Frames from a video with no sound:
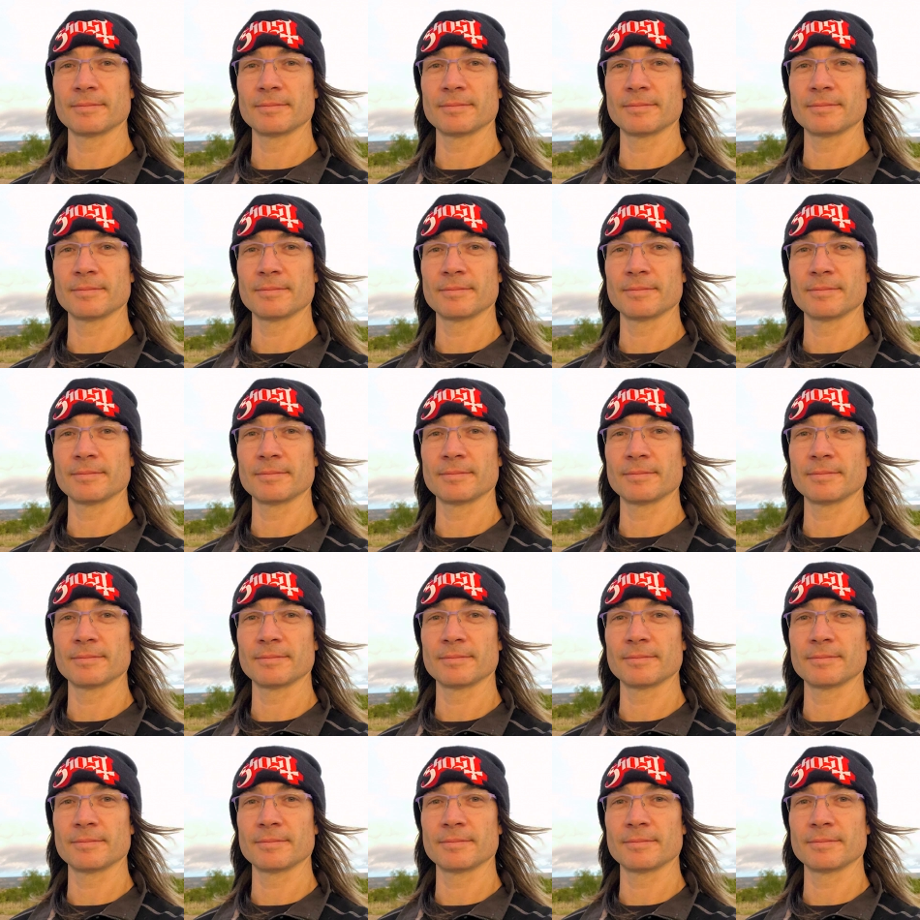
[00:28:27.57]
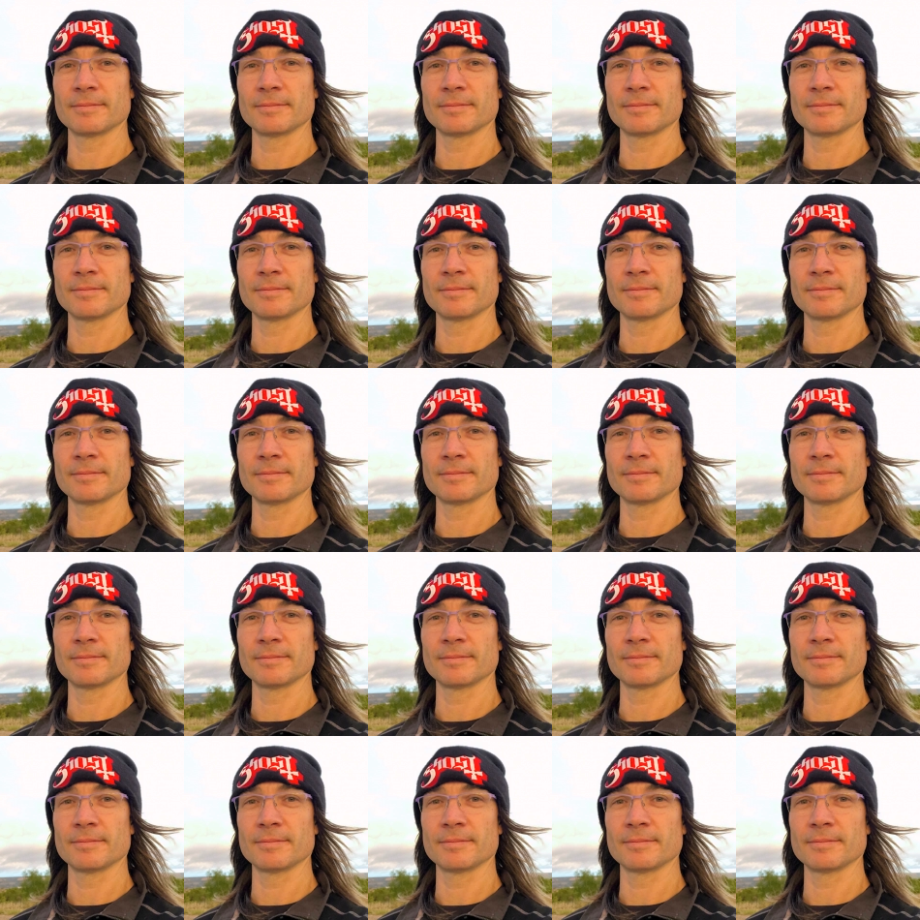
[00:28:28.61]

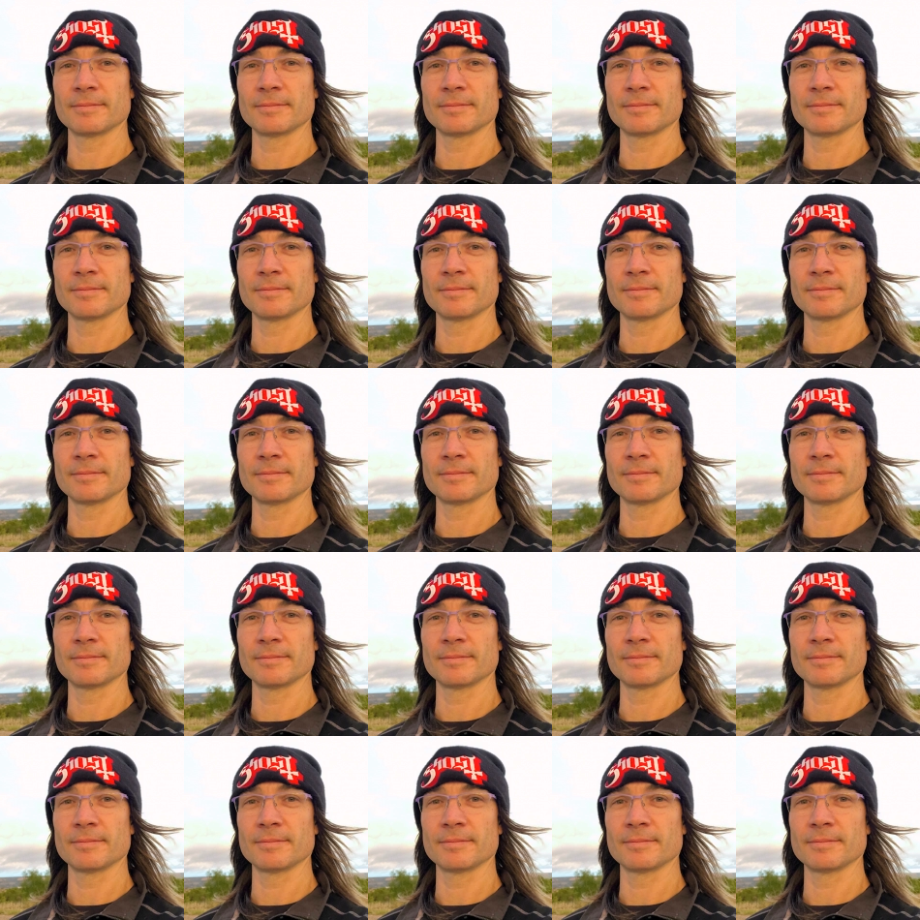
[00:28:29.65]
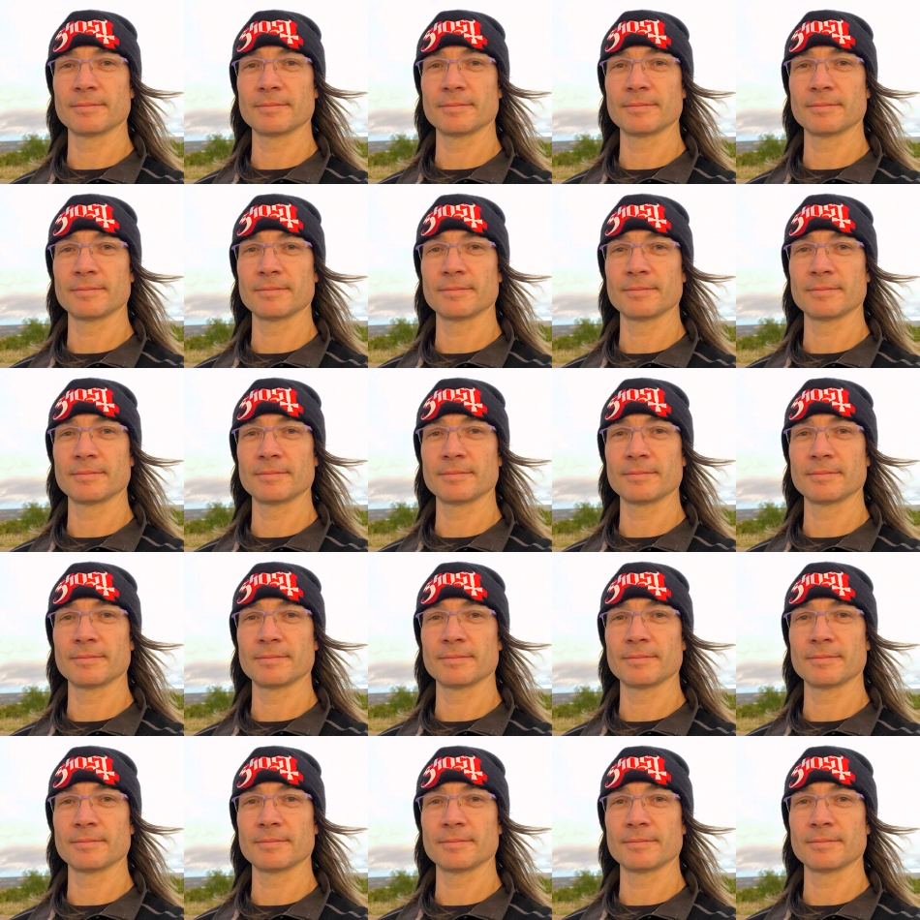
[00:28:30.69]

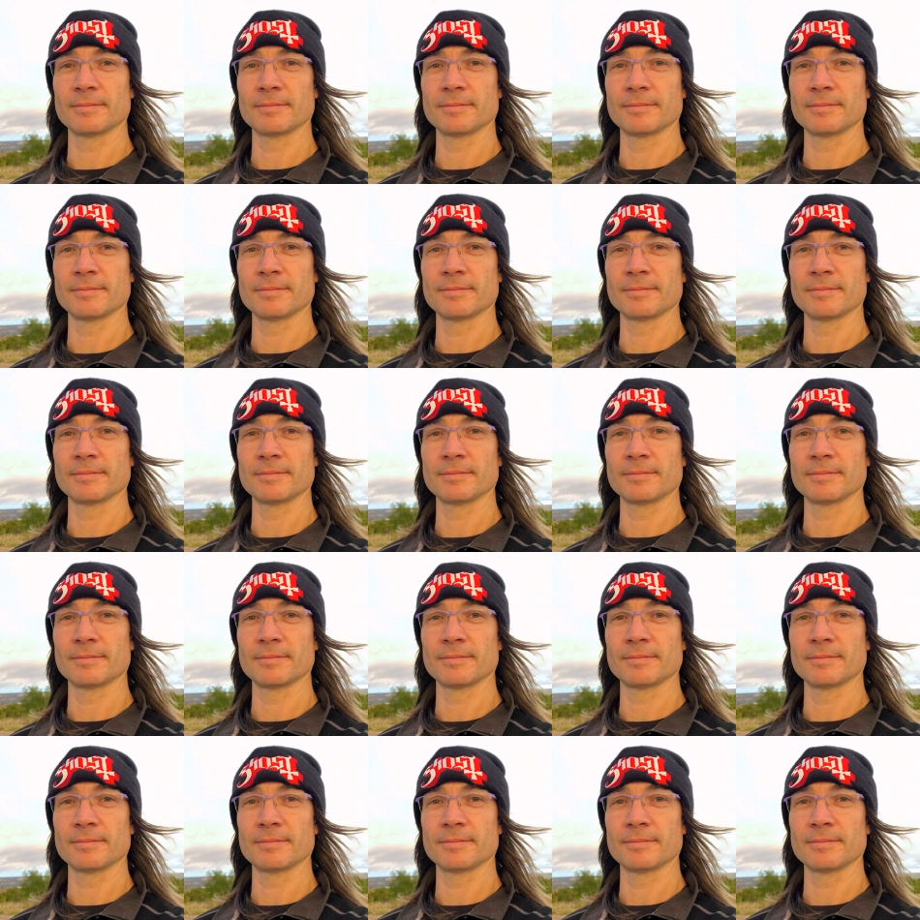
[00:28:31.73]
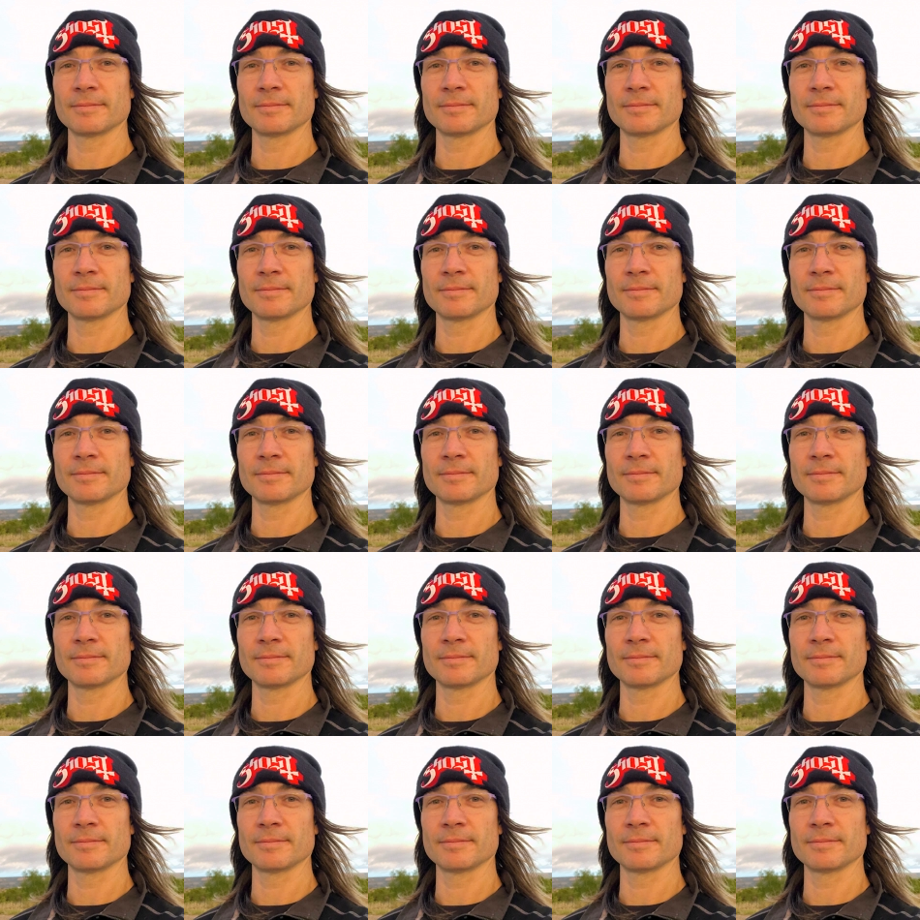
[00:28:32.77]
The face doesn't move, so there is nothing to read.